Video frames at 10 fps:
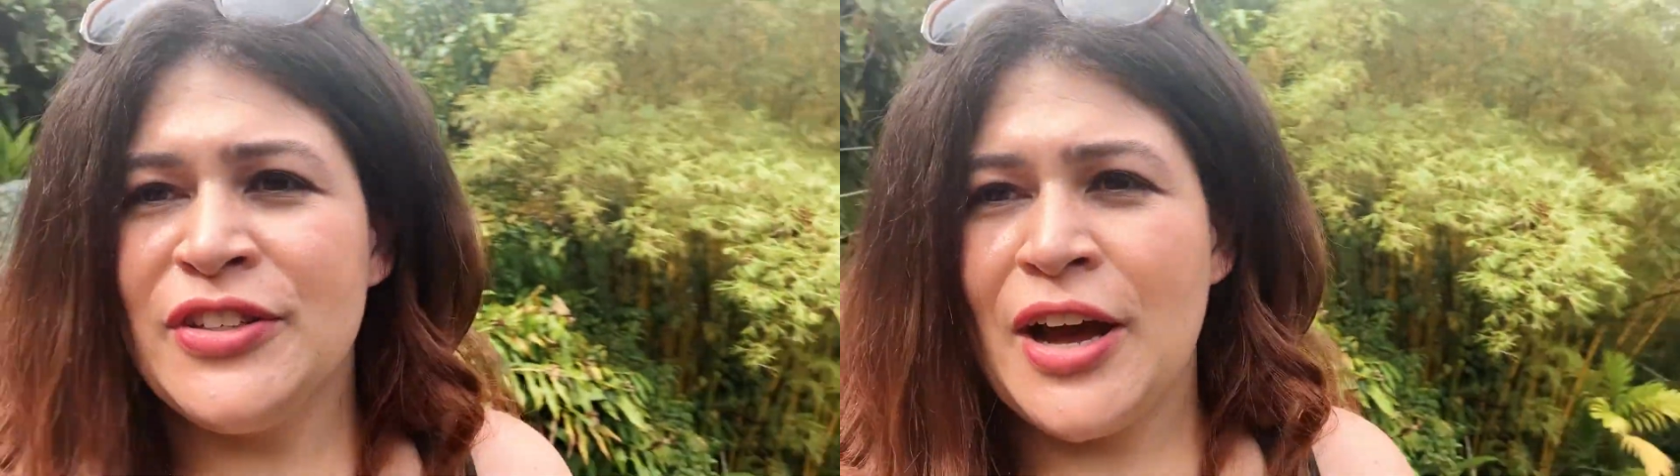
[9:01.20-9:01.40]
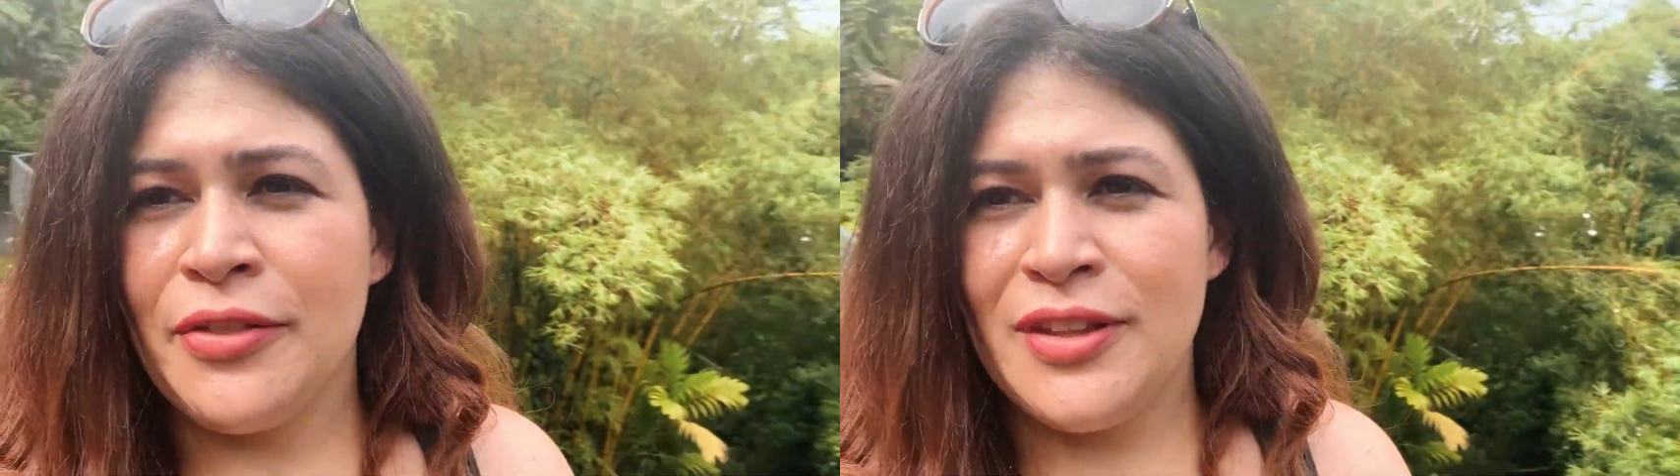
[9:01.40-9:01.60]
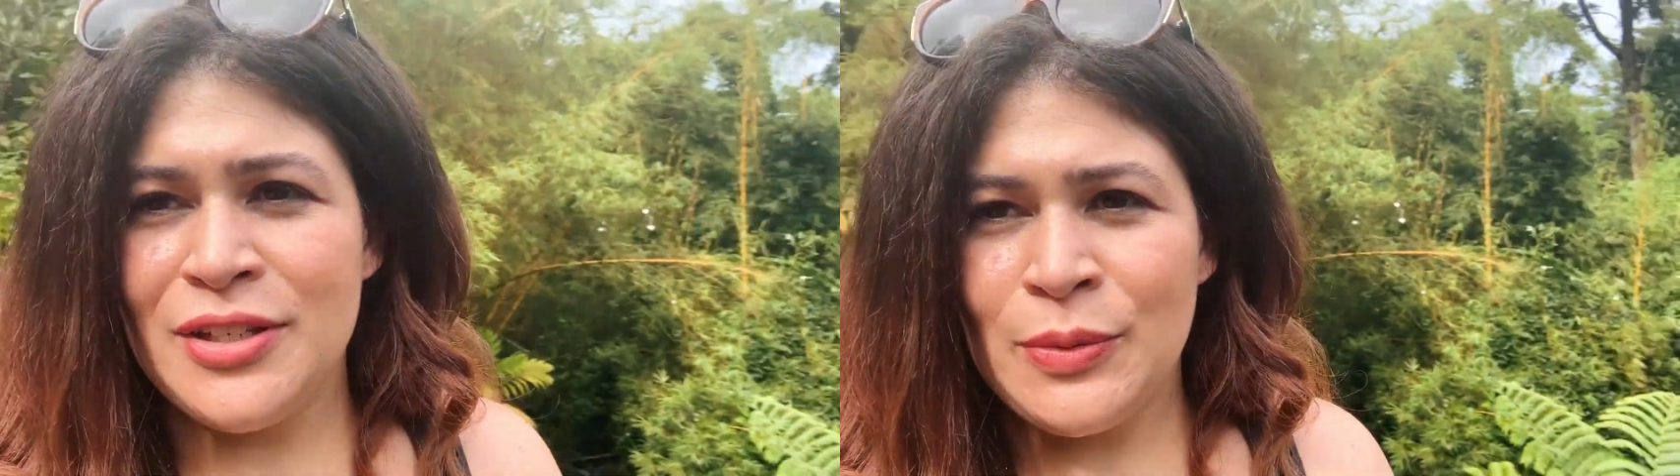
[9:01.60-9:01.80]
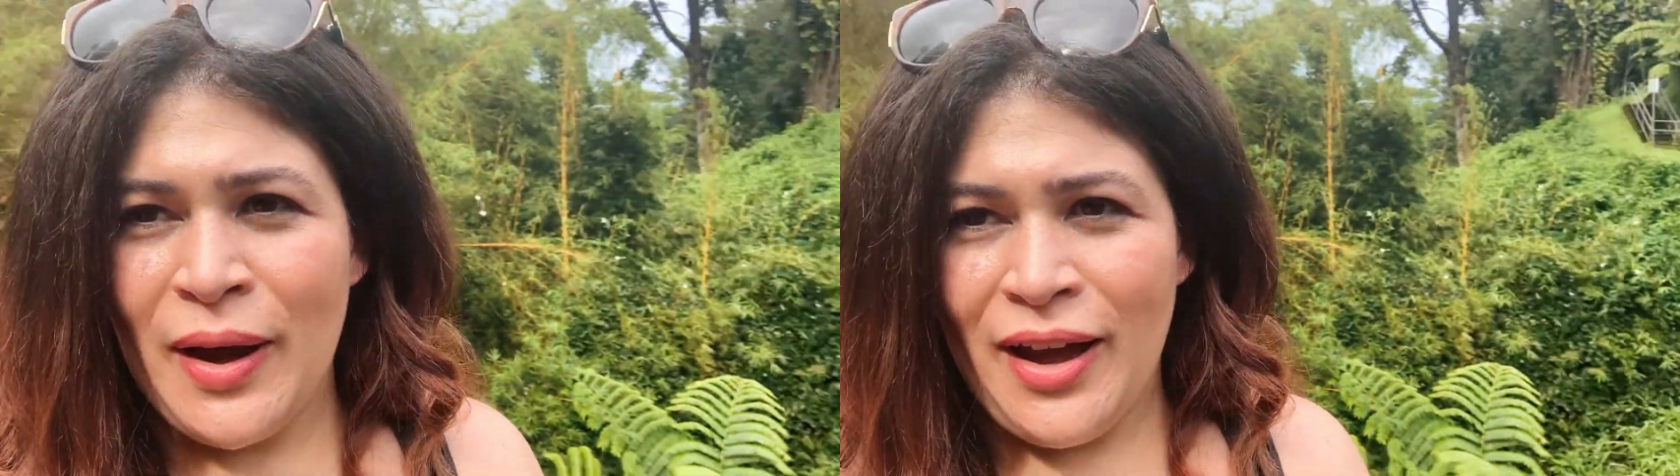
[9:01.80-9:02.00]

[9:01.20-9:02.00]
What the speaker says: out this way.